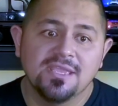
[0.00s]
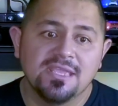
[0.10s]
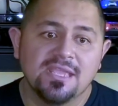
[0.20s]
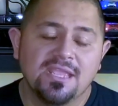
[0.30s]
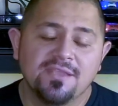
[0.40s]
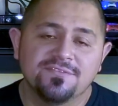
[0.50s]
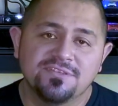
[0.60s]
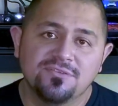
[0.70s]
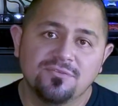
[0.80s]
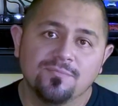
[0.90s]
It gives
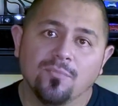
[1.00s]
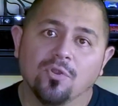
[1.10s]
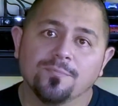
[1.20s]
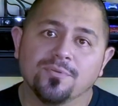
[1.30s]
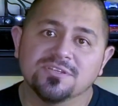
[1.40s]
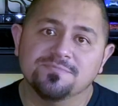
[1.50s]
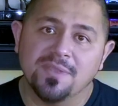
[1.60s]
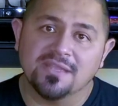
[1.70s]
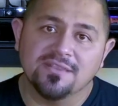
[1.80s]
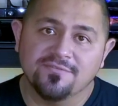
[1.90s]
you more
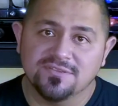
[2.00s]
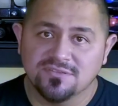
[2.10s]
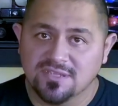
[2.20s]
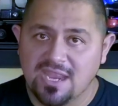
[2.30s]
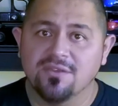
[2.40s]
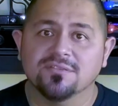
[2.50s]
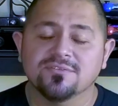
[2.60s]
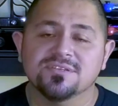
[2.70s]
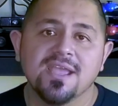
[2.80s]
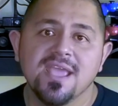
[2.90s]
perspective into the
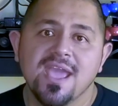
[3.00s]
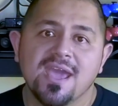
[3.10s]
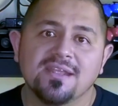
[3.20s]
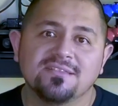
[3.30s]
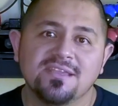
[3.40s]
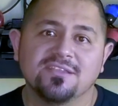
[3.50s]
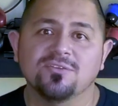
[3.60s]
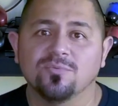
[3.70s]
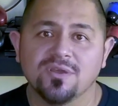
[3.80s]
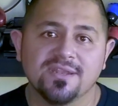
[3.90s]
characters, and I think
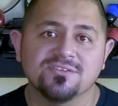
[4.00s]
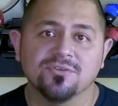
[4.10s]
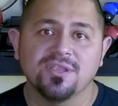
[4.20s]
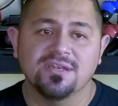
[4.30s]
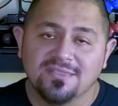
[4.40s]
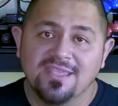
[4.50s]
you would enjoy it.